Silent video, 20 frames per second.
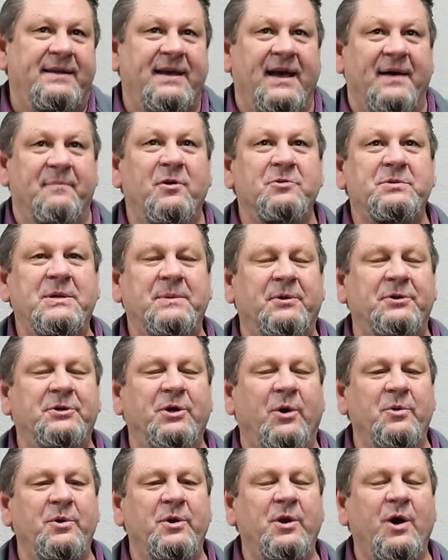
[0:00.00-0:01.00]
Yeah, most people
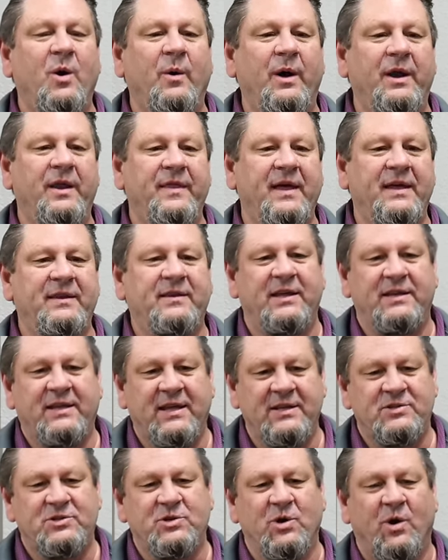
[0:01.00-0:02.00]
don't know it. And they
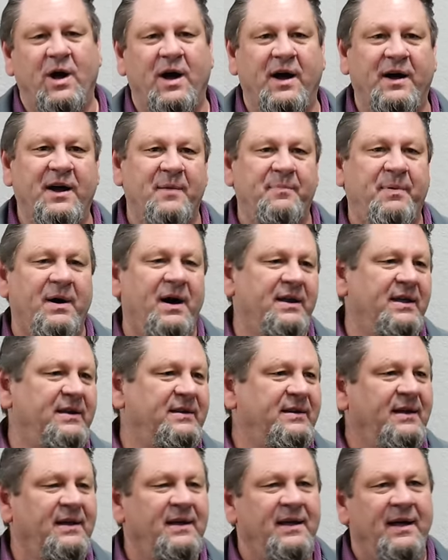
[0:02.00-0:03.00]
get so hung up on it.
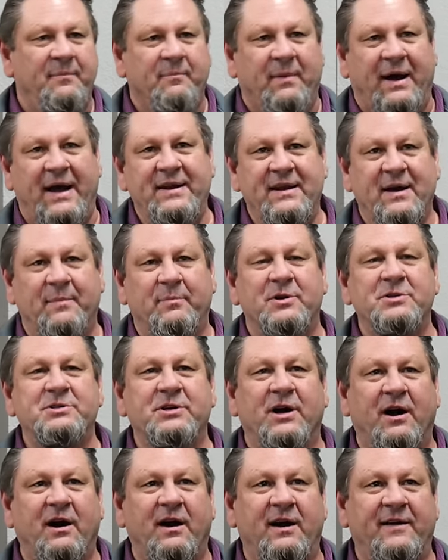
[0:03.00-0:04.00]
My numbers
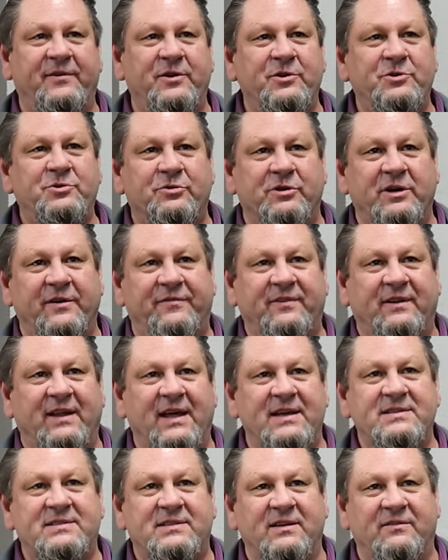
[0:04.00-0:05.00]
are if you drift
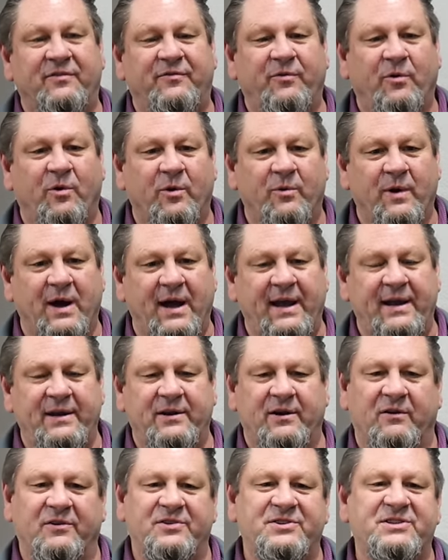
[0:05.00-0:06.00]
less than 4 right
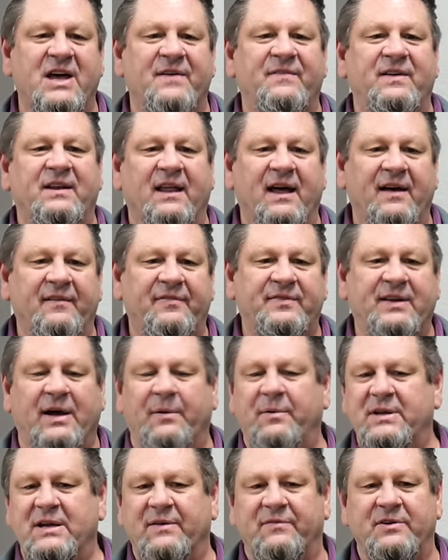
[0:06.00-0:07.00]
or 7 left, I
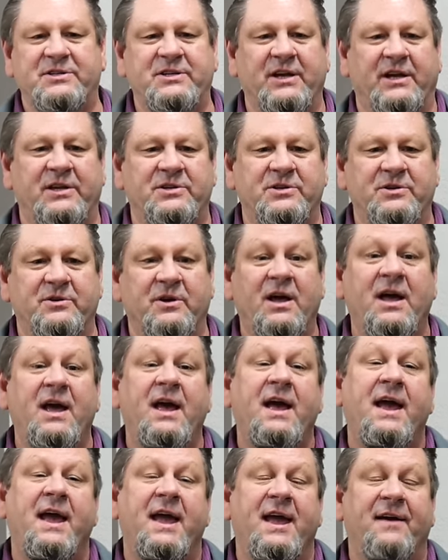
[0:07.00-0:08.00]
would never change you.
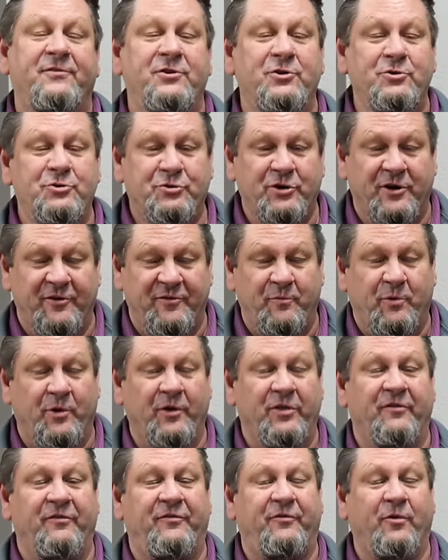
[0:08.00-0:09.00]
If you drift more
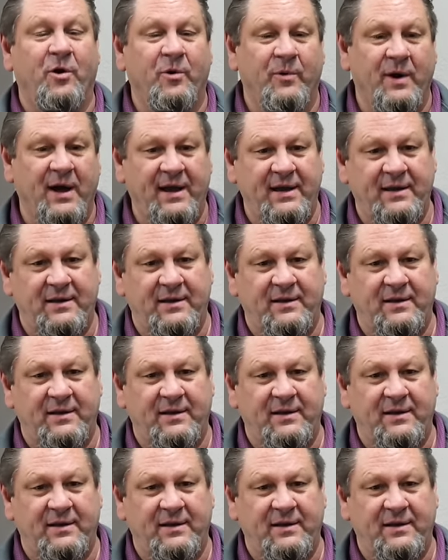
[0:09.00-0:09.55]
than 4 right,